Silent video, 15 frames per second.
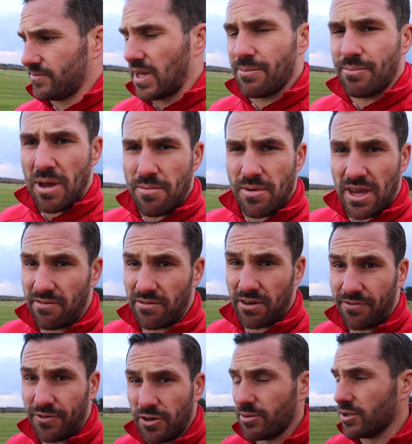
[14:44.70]
maybe even a
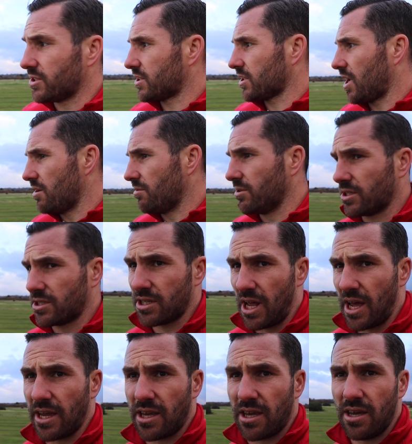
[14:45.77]
few months ago, was
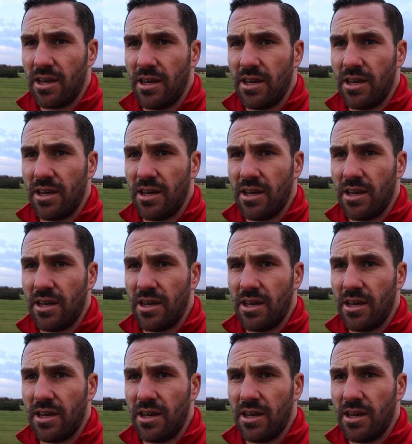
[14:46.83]
like